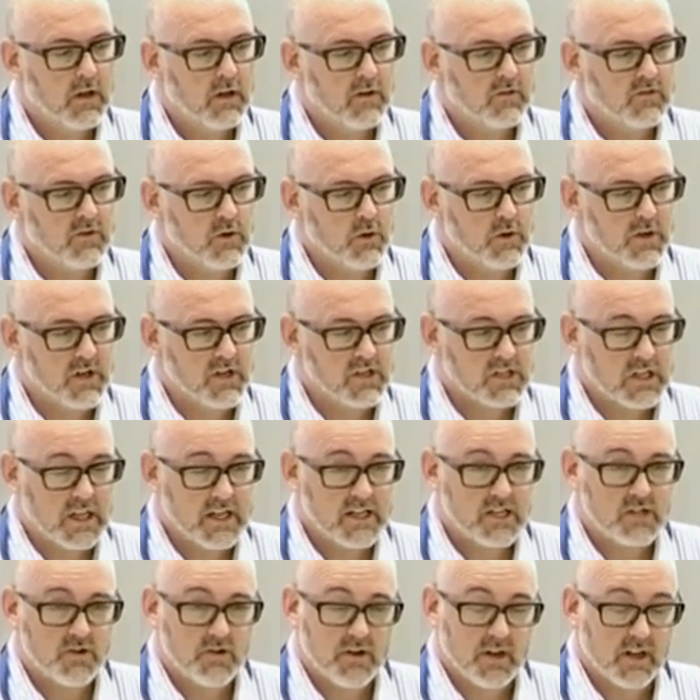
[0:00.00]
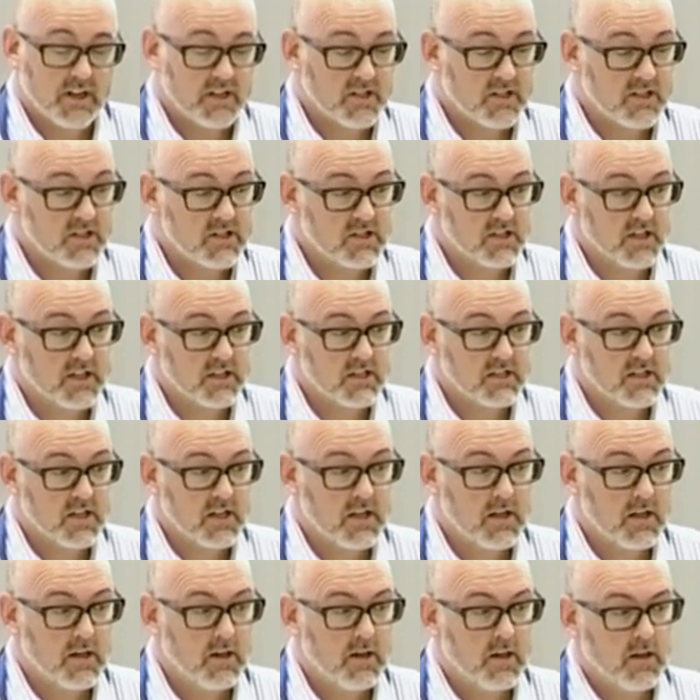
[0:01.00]
A few years later, in
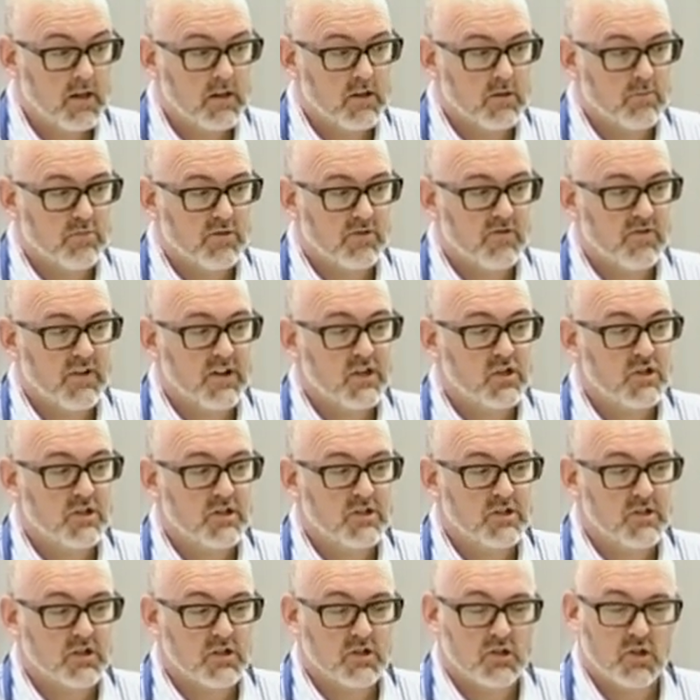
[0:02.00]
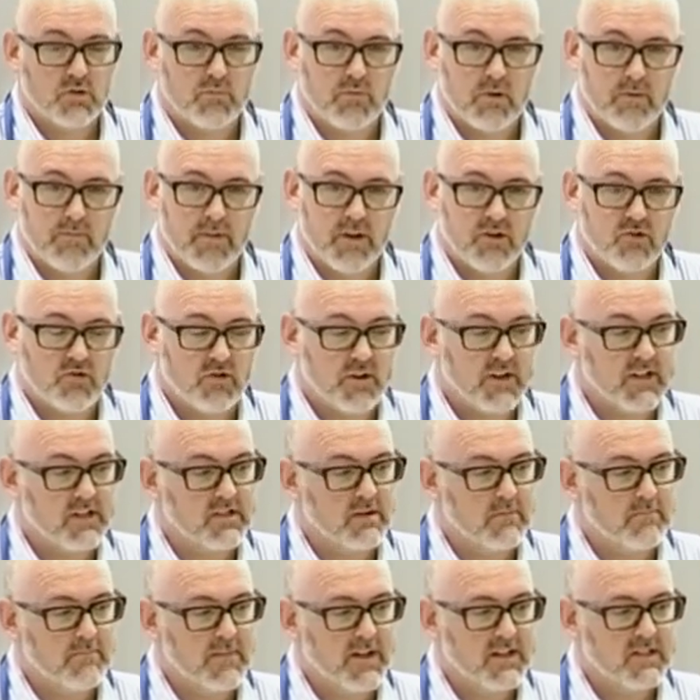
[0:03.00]
1960, the Professions Supplementary
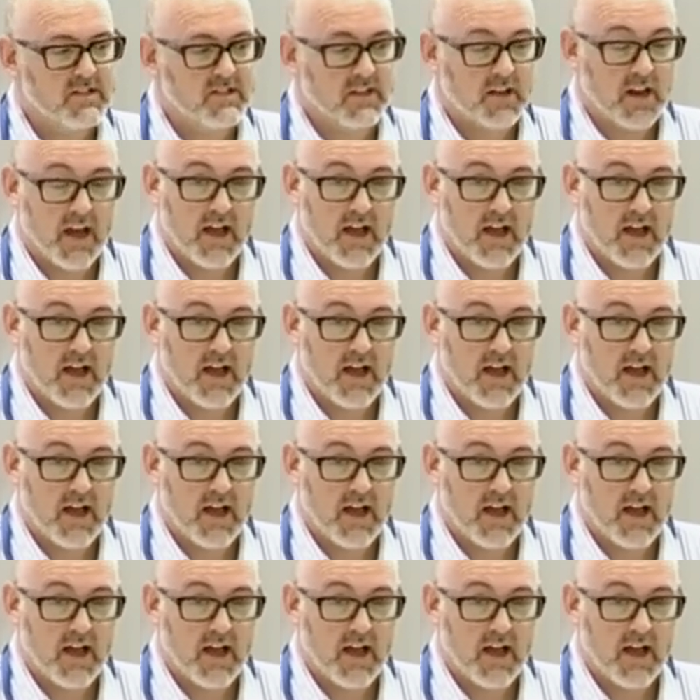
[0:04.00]
to Medicine